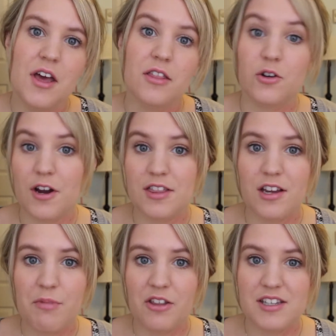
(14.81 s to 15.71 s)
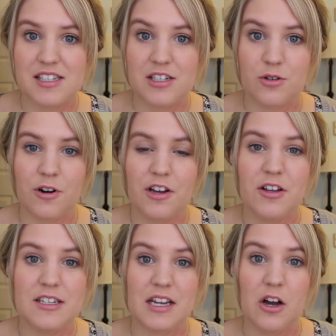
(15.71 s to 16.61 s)
The great thing about this tutorial
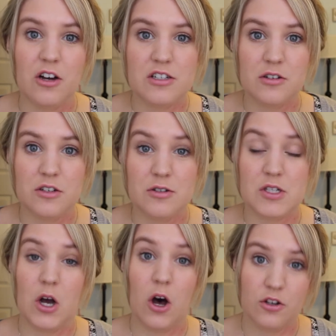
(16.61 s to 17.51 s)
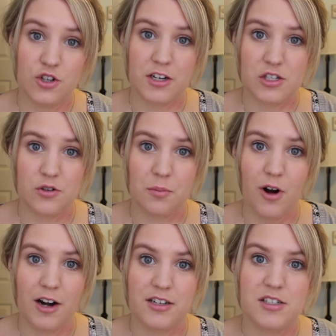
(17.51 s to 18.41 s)
is I also used all drugstore
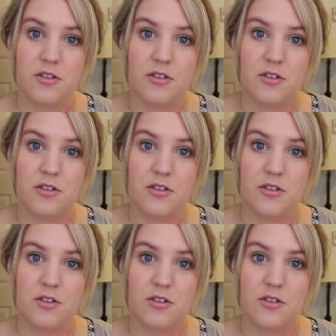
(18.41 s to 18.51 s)
products.